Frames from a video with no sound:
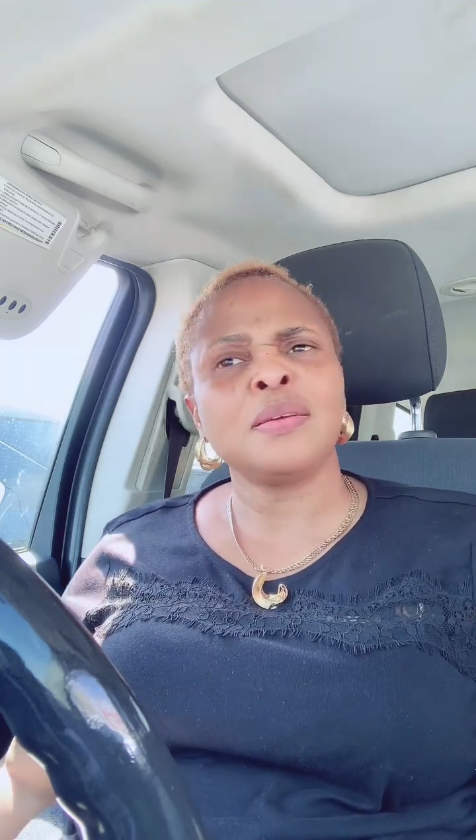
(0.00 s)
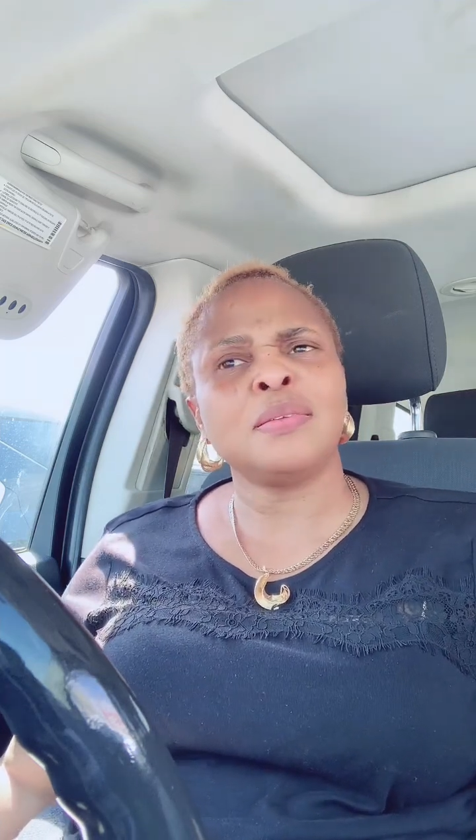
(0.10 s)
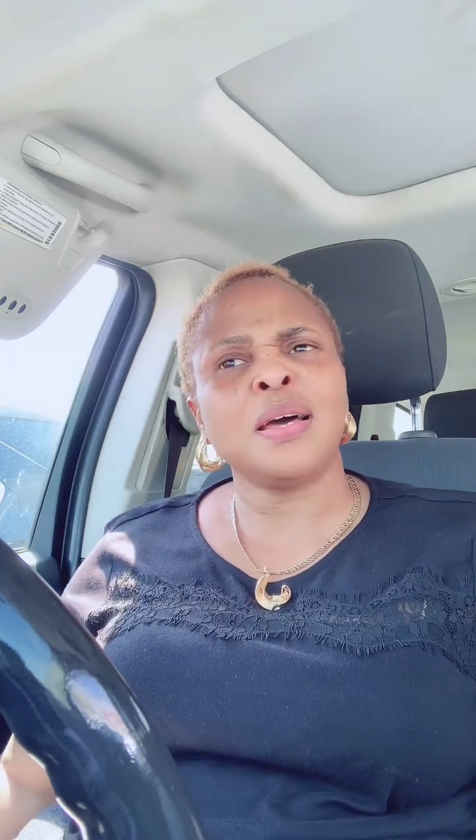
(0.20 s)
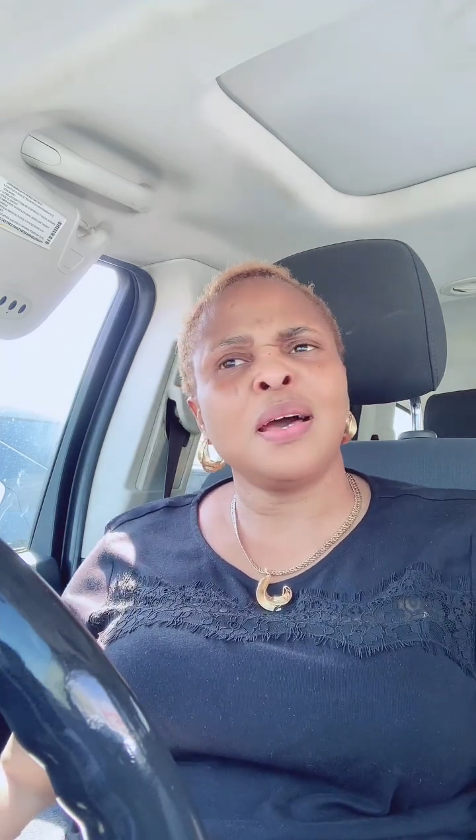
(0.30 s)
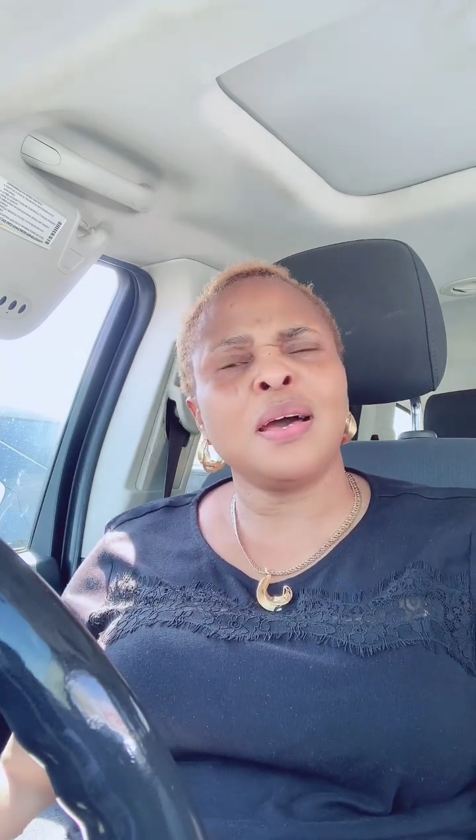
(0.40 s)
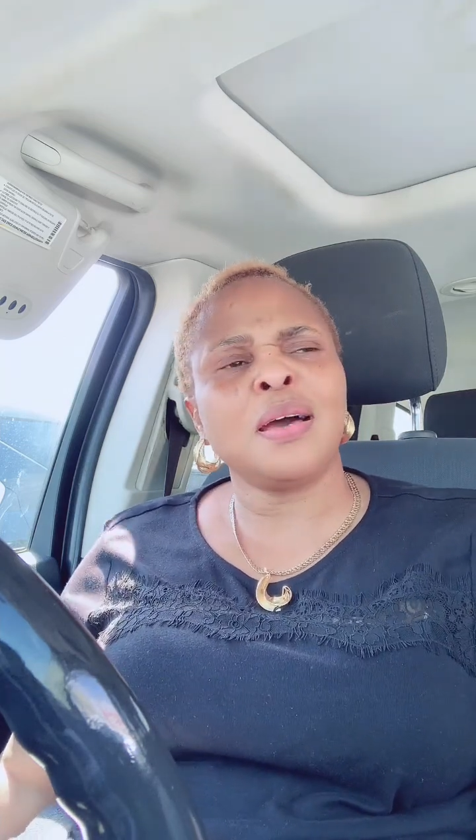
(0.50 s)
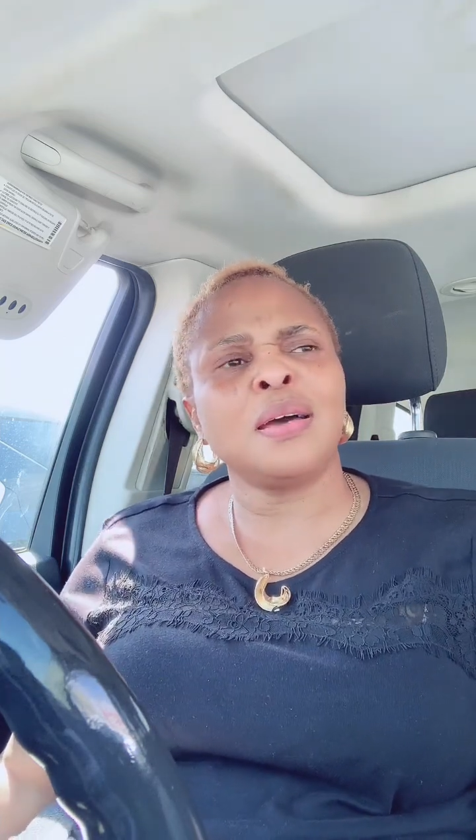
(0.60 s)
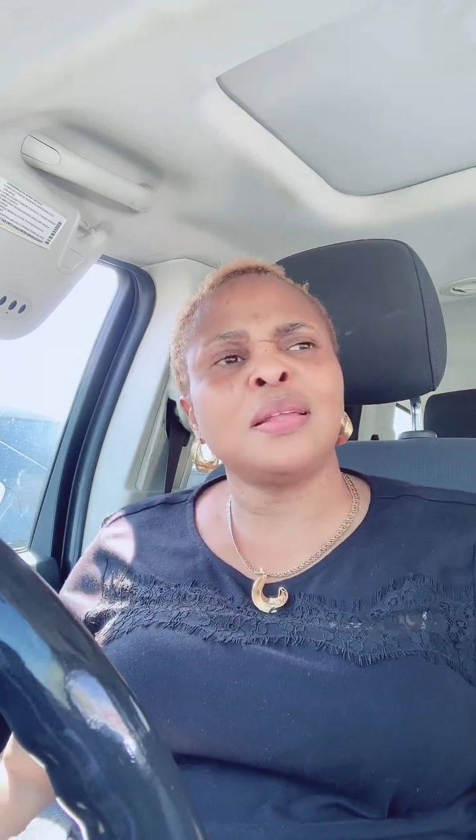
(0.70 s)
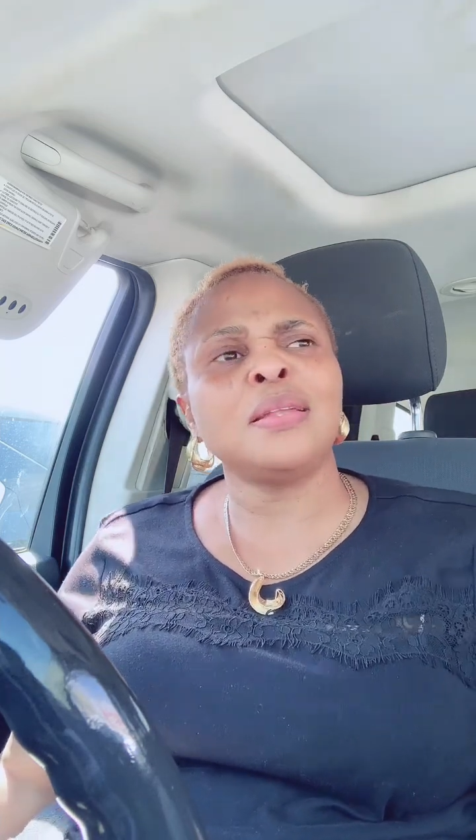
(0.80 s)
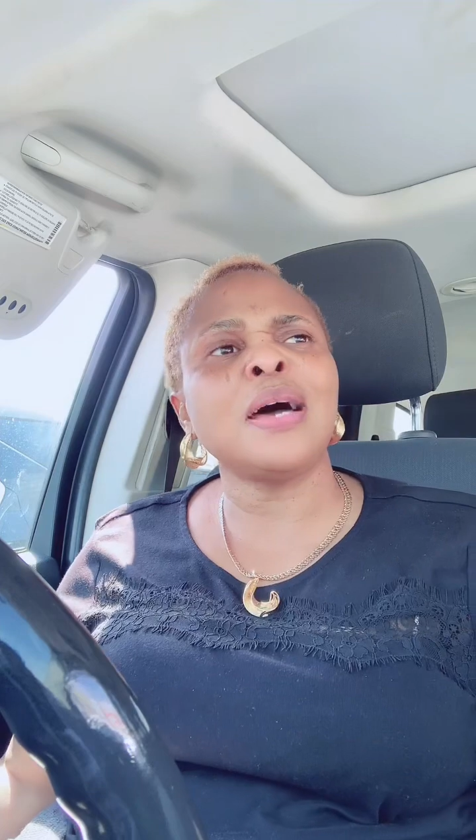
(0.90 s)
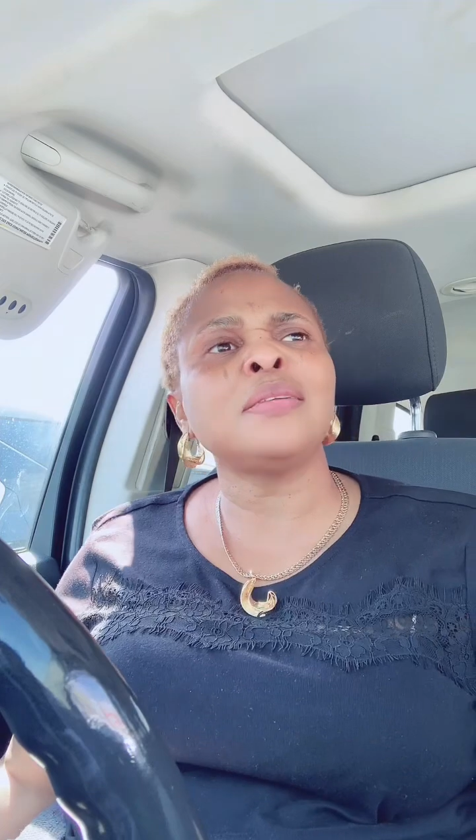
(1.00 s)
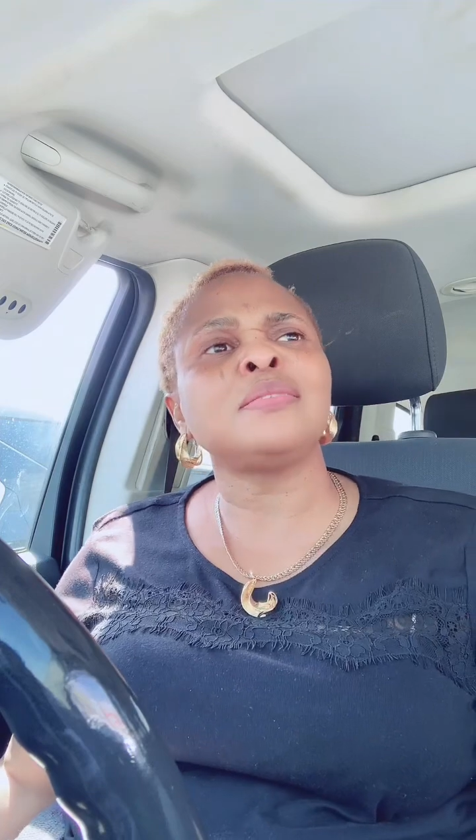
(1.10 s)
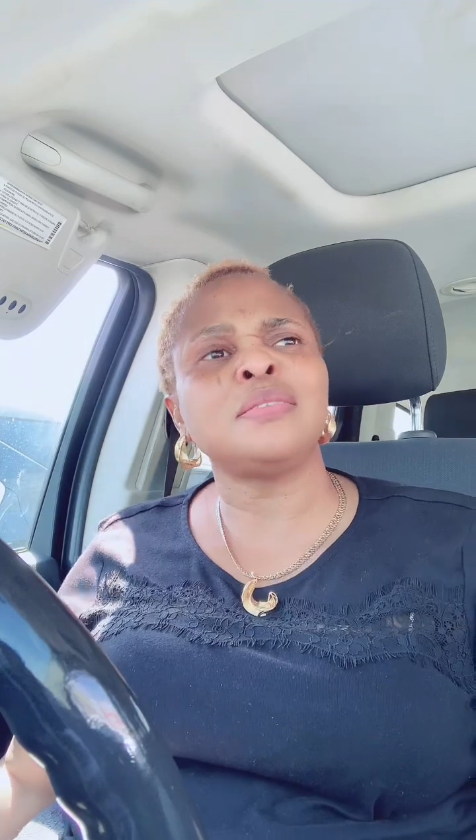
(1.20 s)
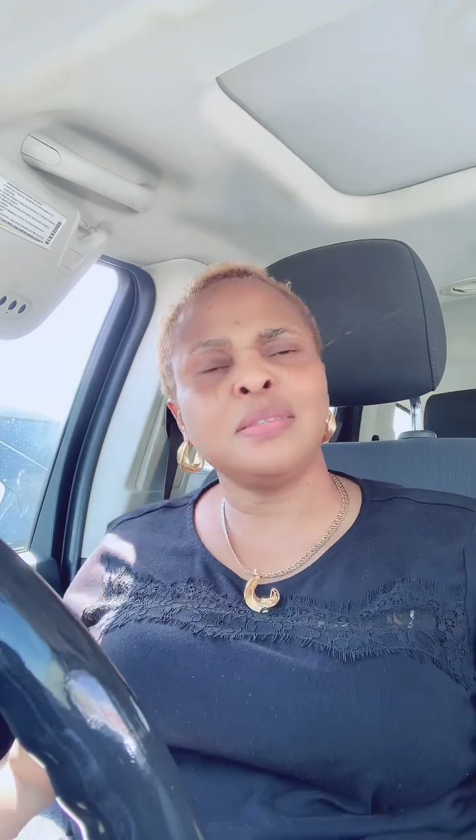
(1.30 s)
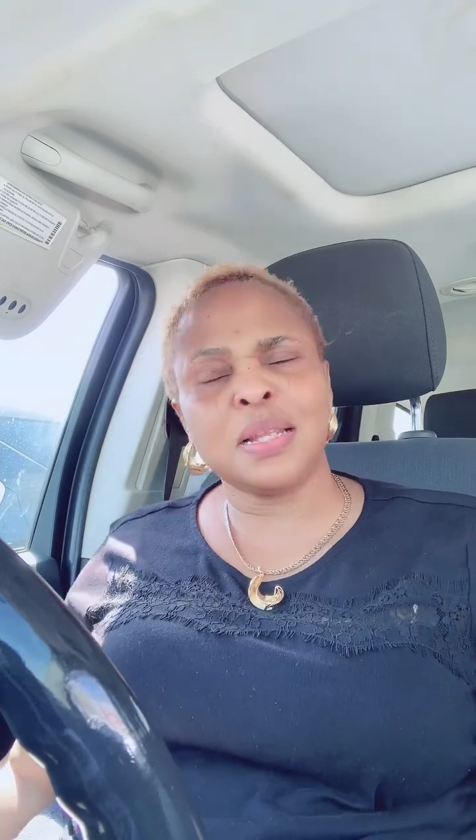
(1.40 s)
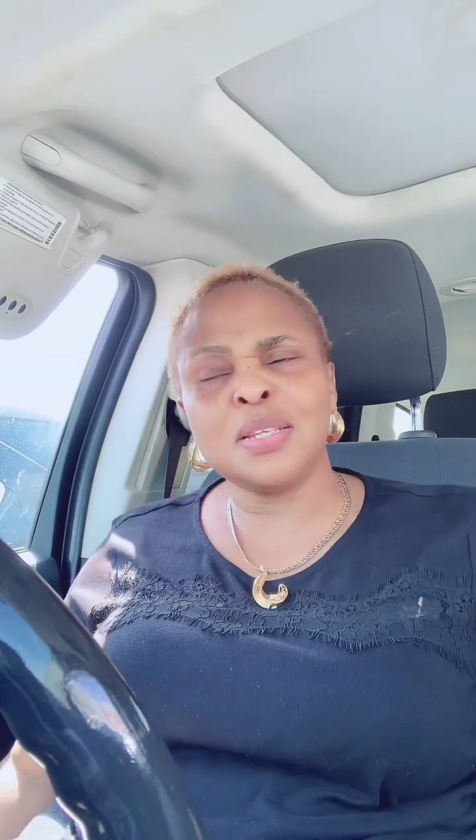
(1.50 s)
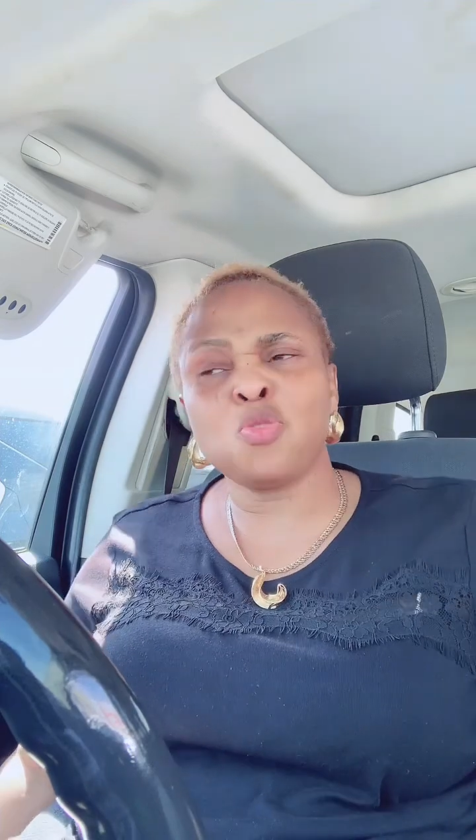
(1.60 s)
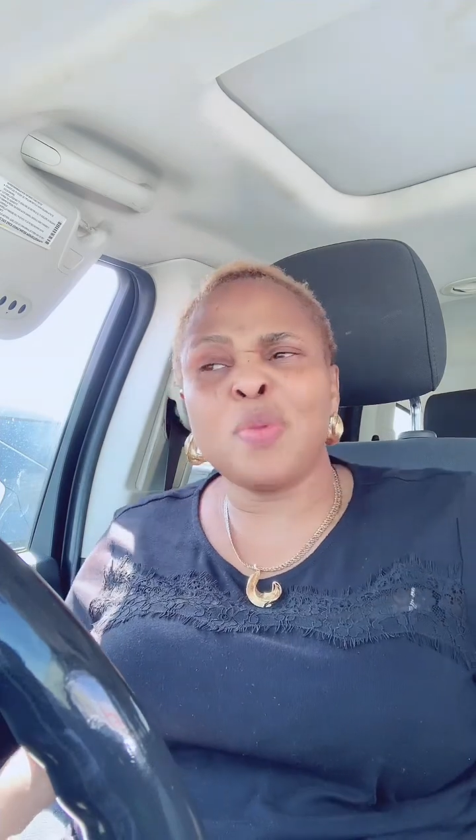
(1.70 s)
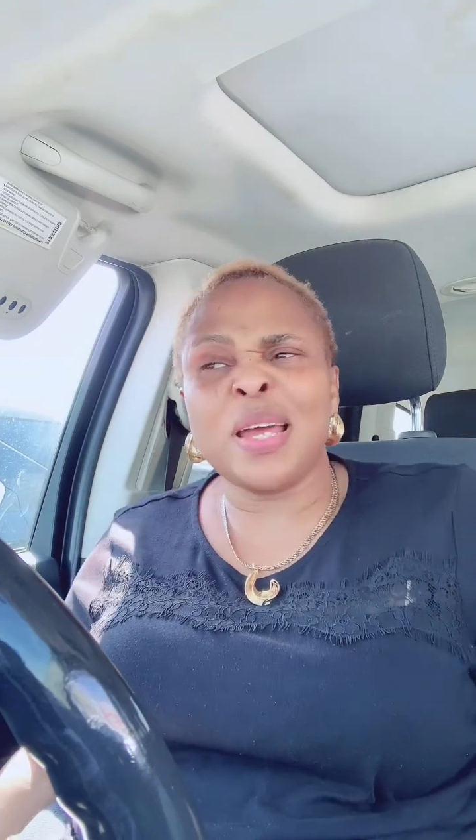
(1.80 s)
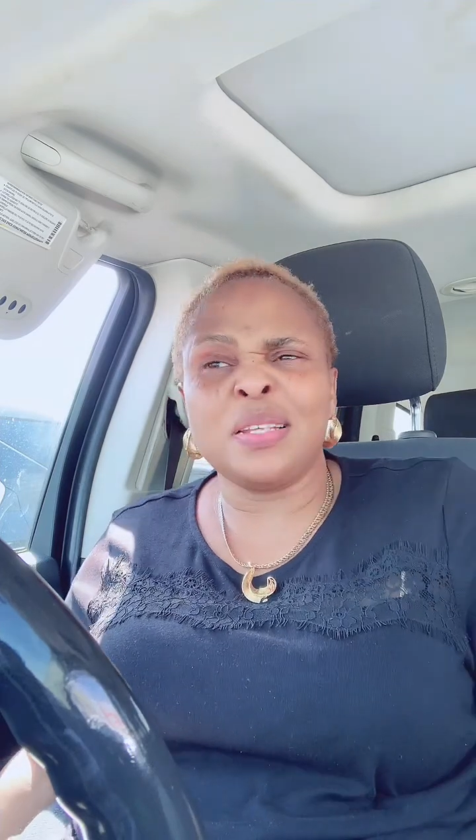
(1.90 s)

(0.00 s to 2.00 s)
Now this woman